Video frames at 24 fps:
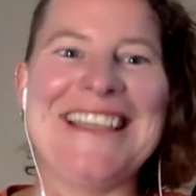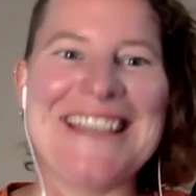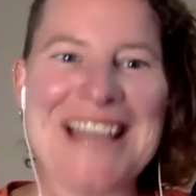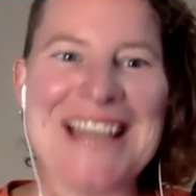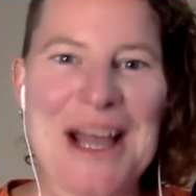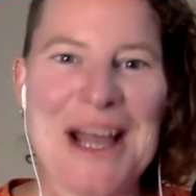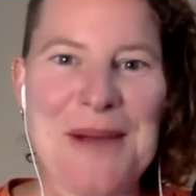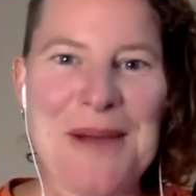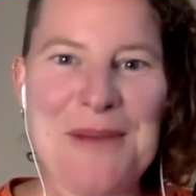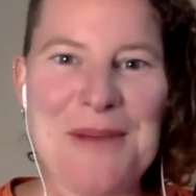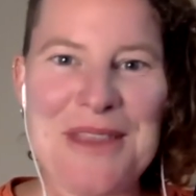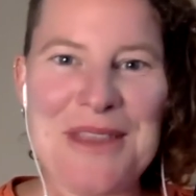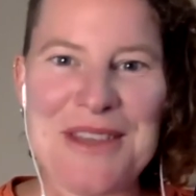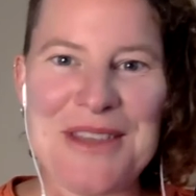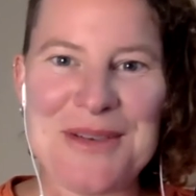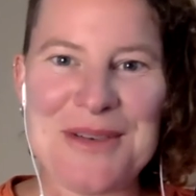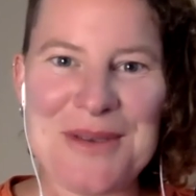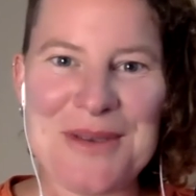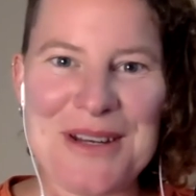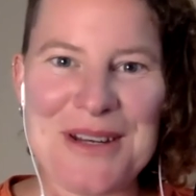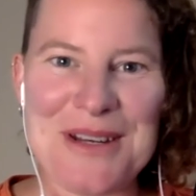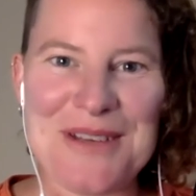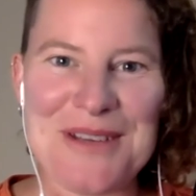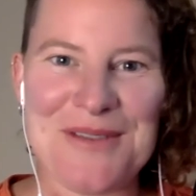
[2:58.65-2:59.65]
come on the
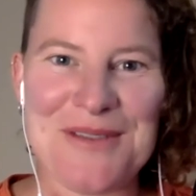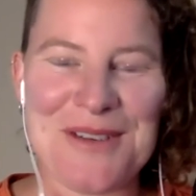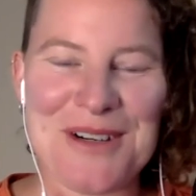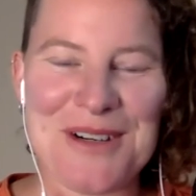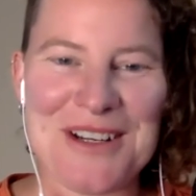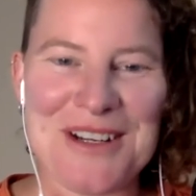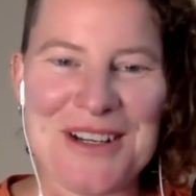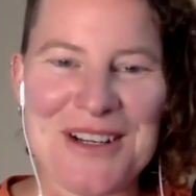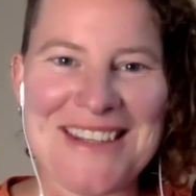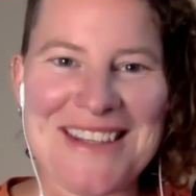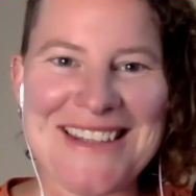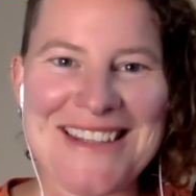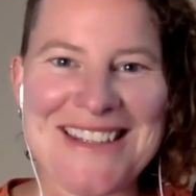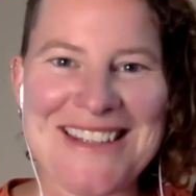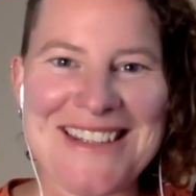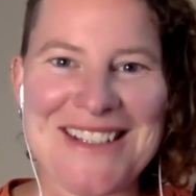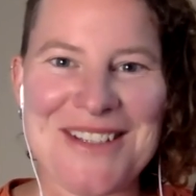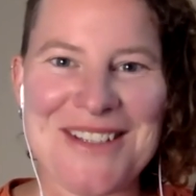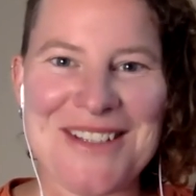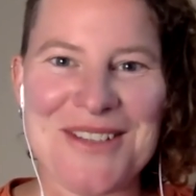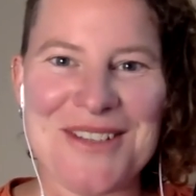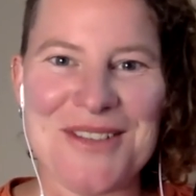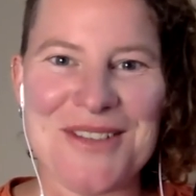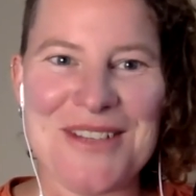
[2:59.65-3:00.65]
24th
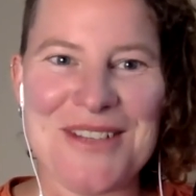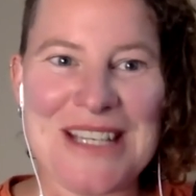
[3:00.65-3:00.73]
to